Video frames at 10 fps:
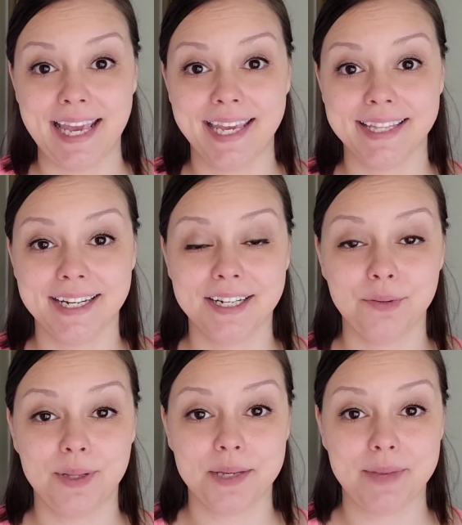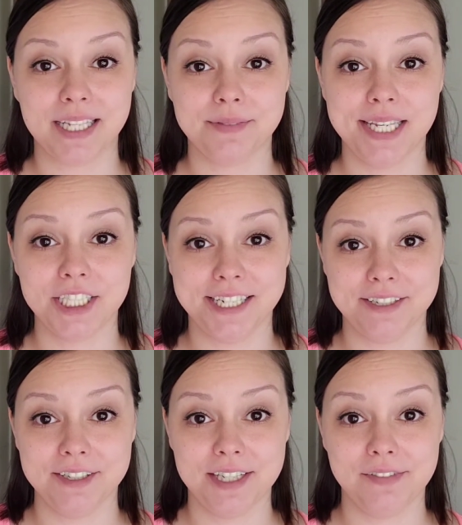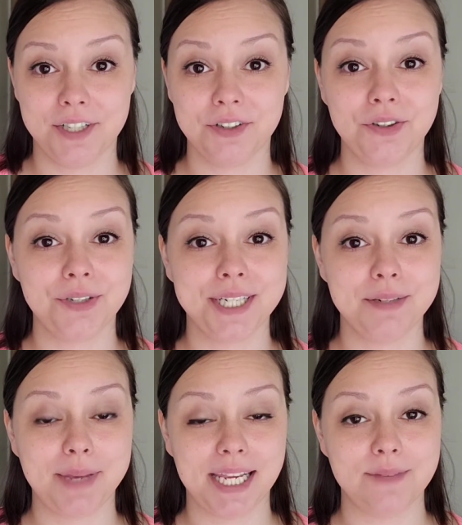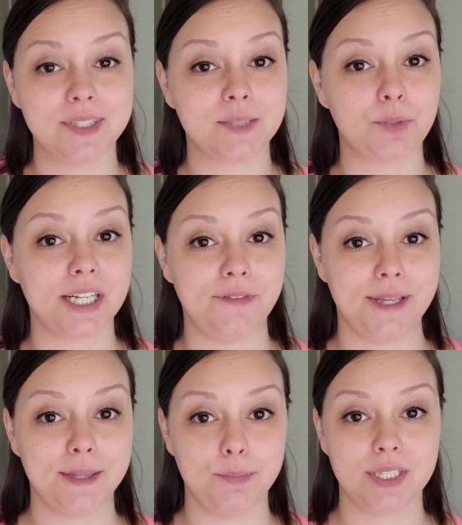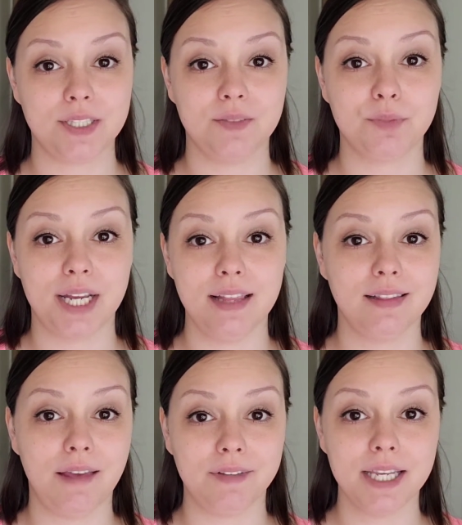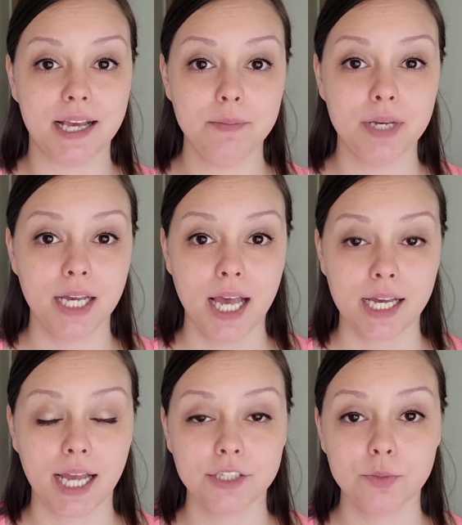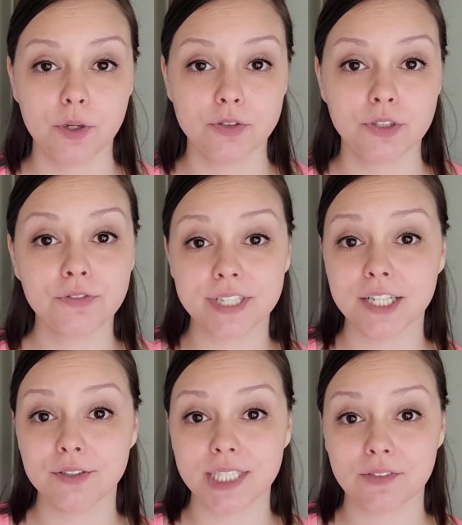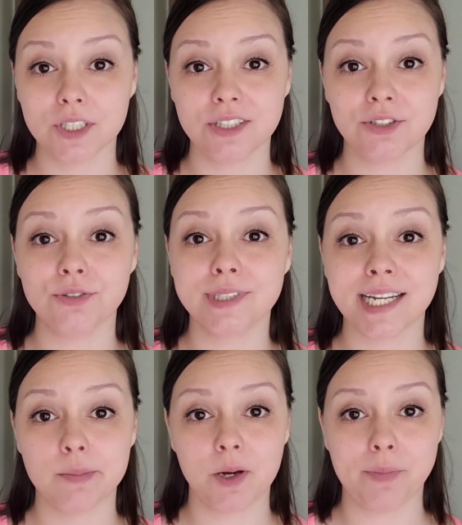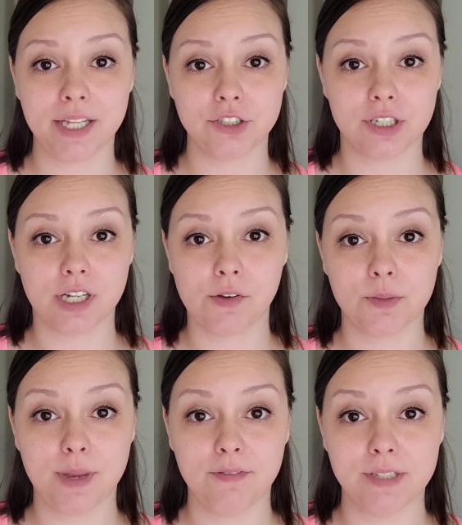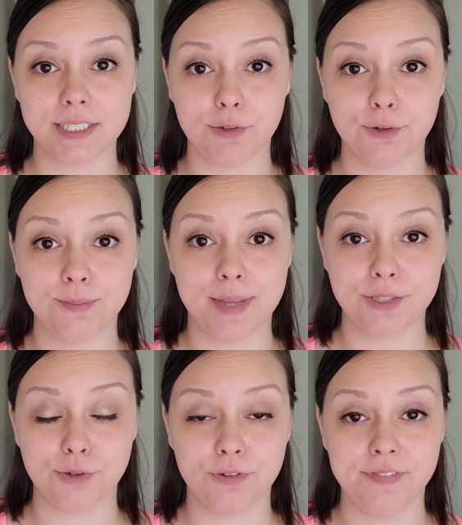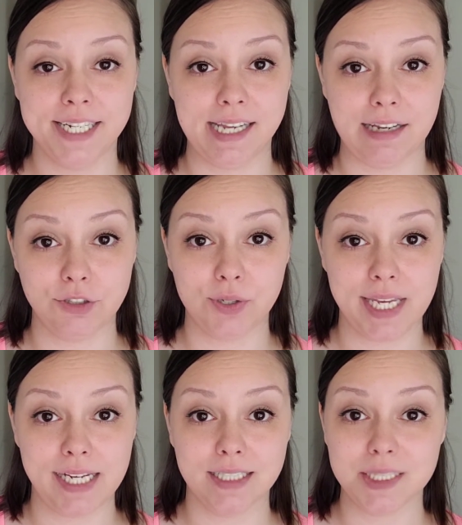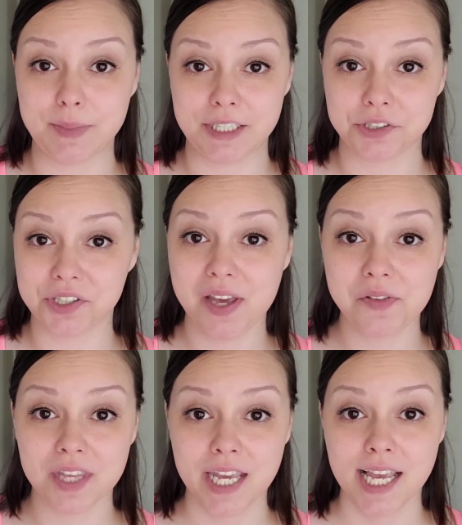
Hey there, welcome back to my channel. If you're new here, my name is Brittany with Bits of Brit Leveling Up. I do post new videos every Tuesday about my journey with my physical, mental, financial, and spiritual health.